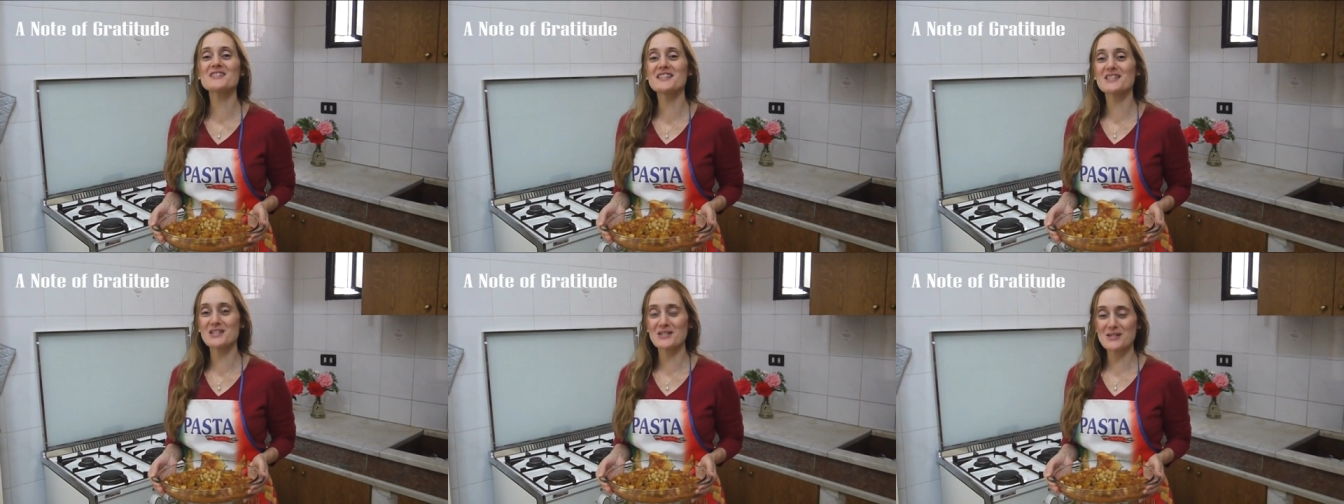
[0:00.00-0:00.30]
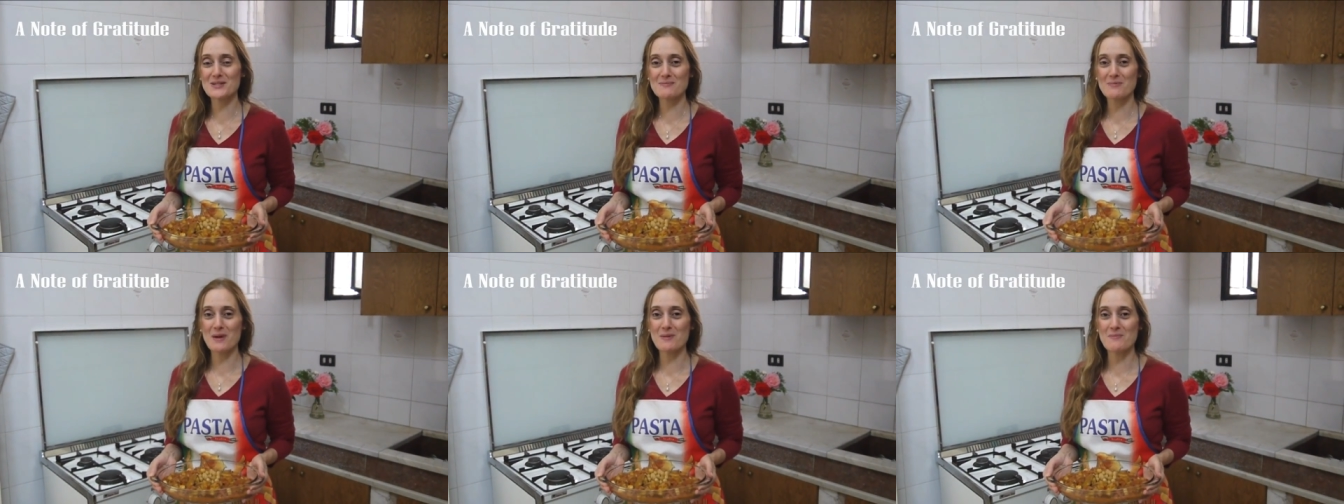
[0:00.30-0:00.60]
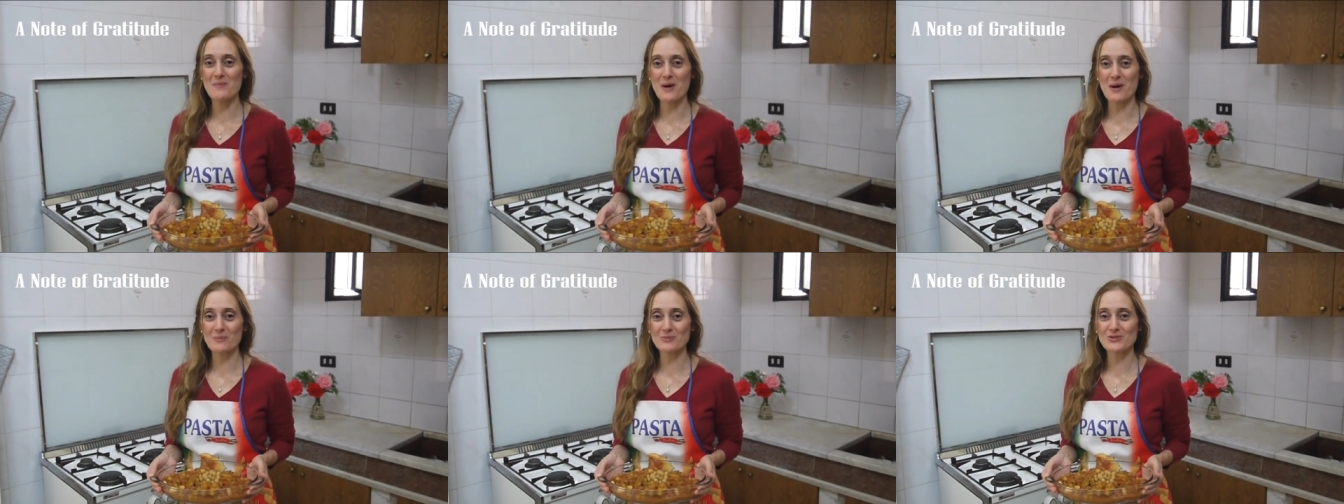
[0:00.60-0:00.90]
dishes my
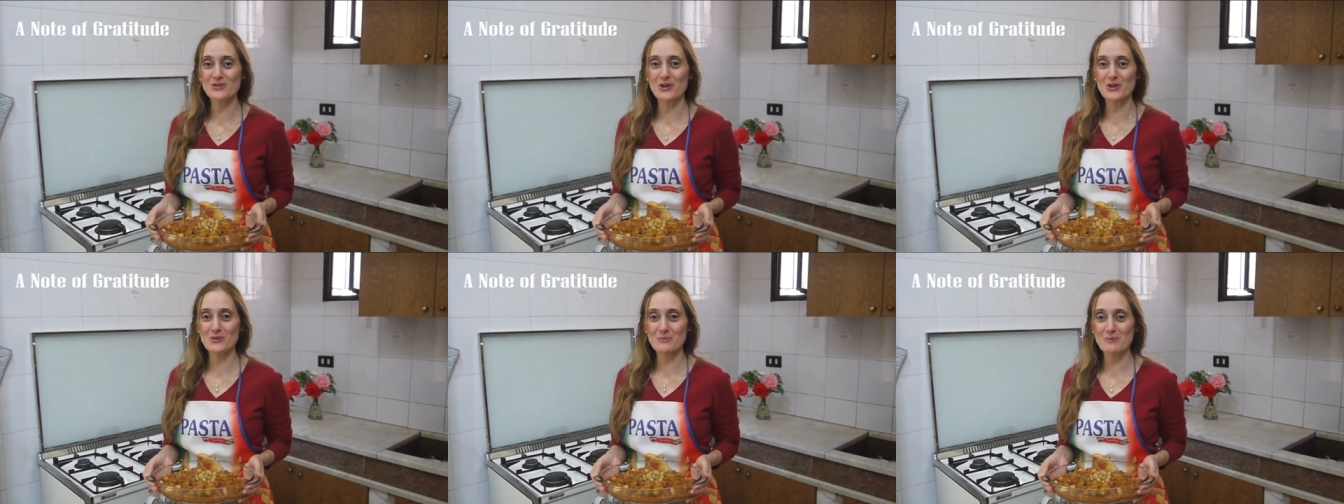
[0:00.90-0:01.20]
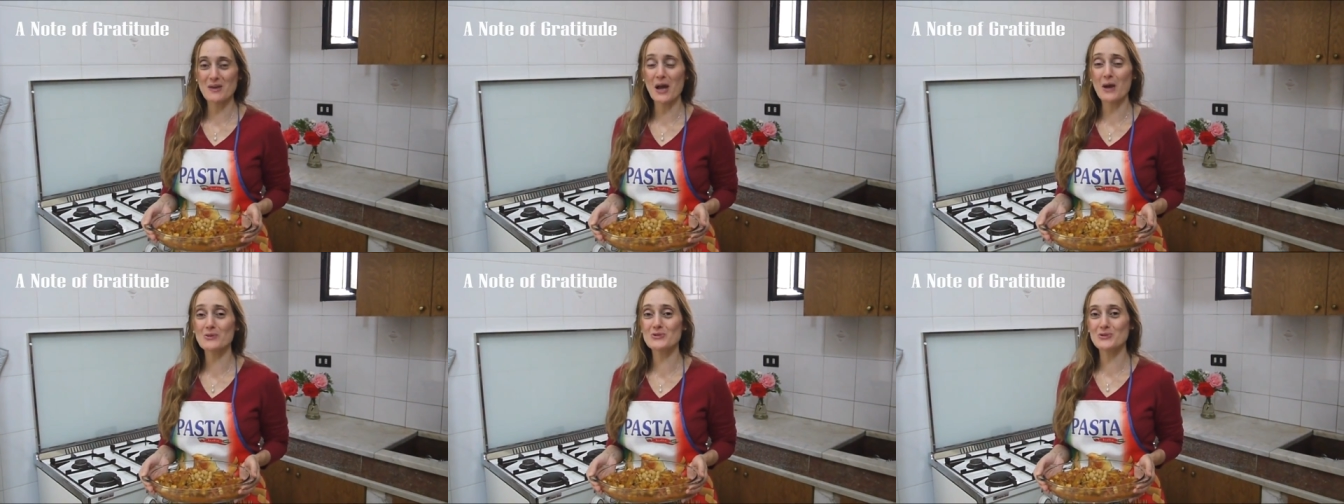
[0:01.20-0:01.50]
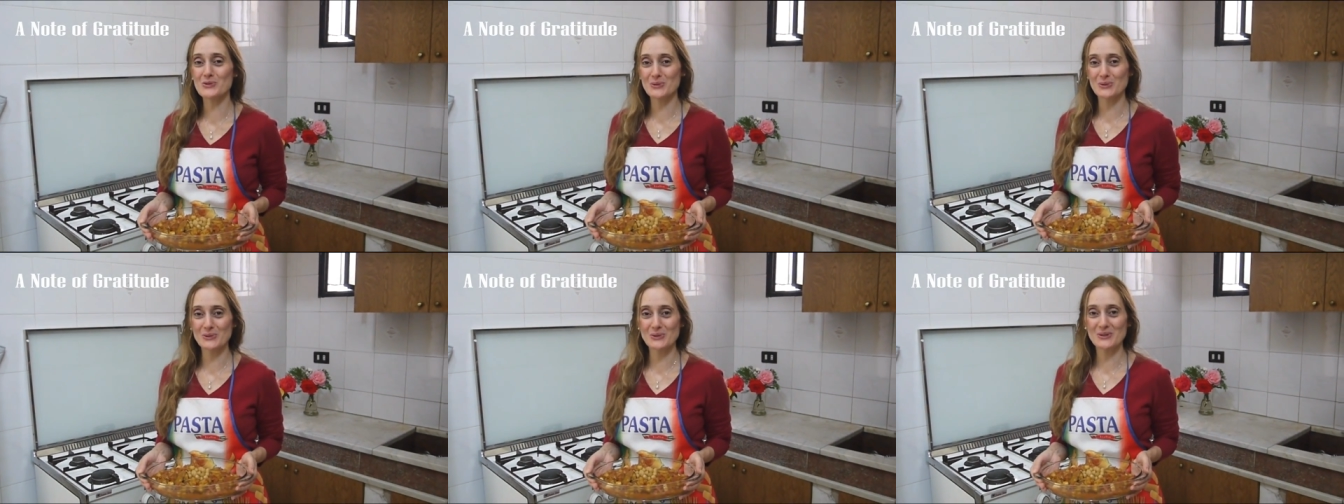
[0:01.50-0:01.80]
mom taught me how
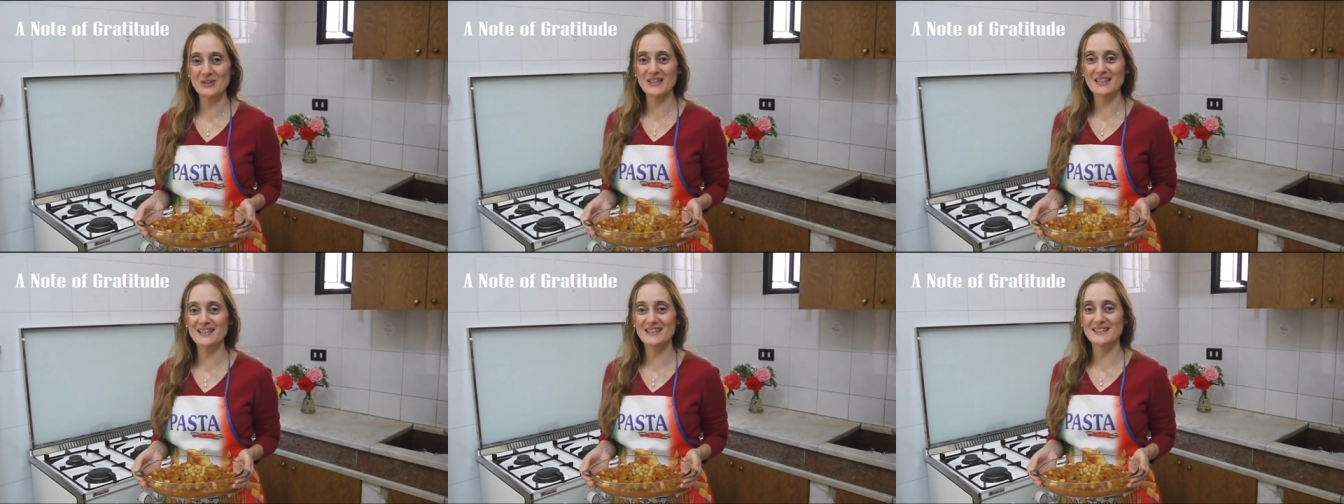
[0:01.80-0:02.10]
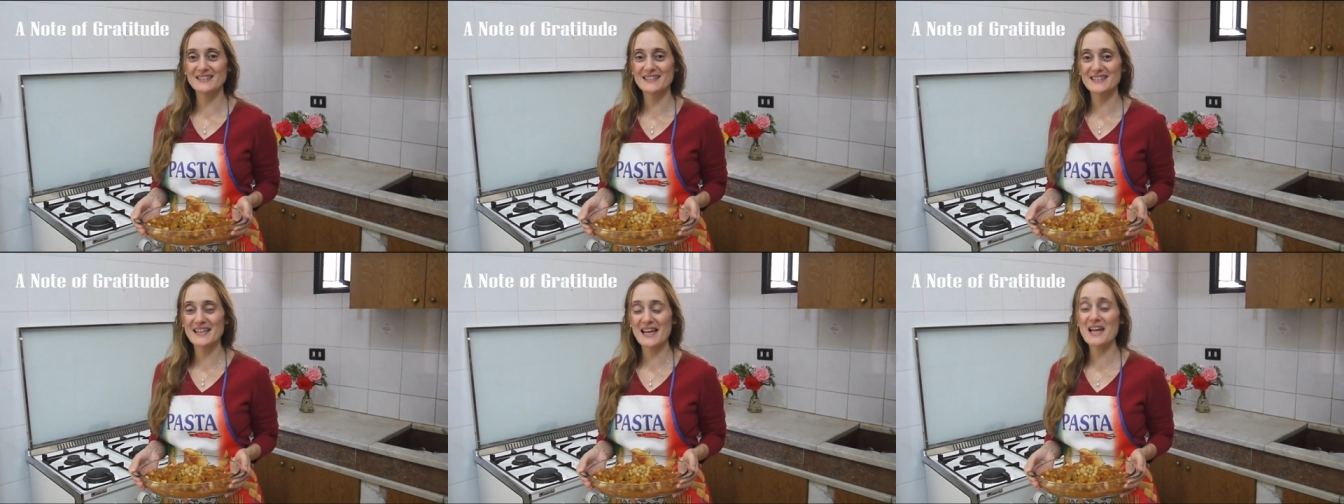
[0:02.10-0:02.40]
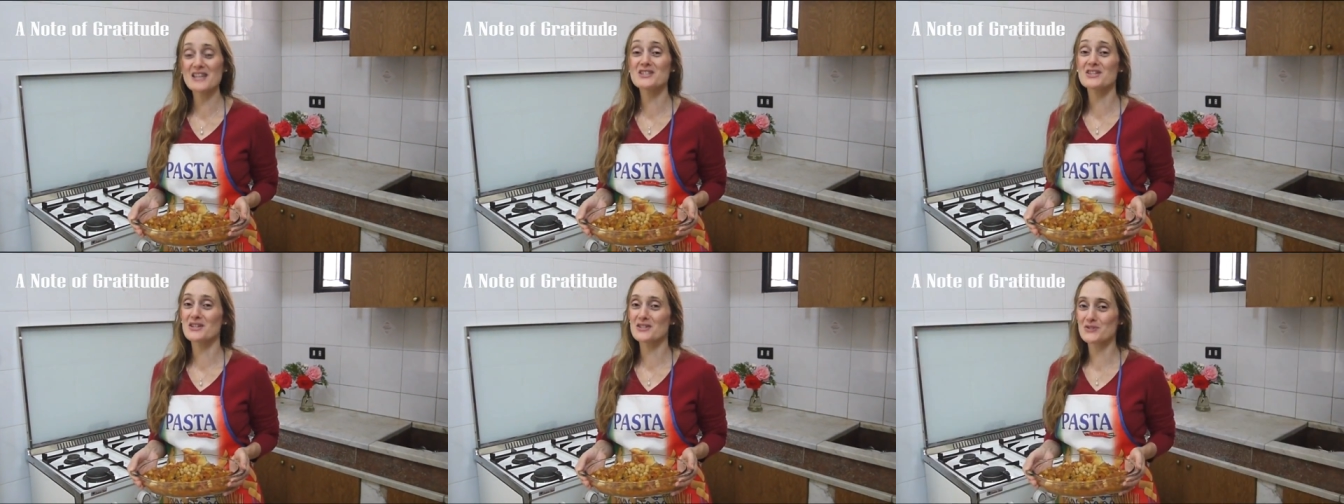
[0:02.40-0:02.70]
to cook
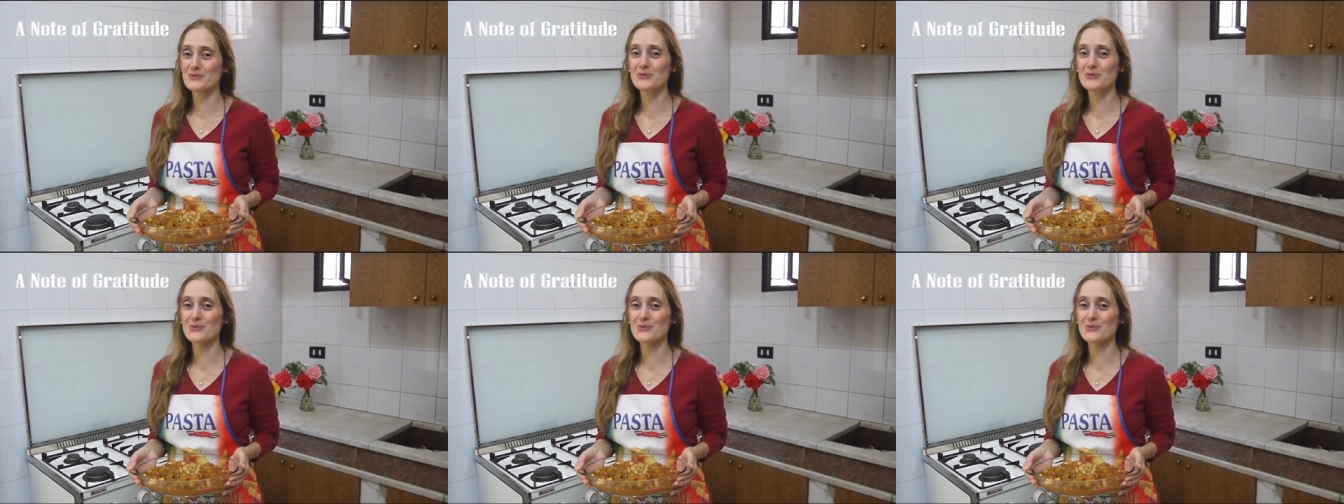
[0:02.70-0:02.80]
at age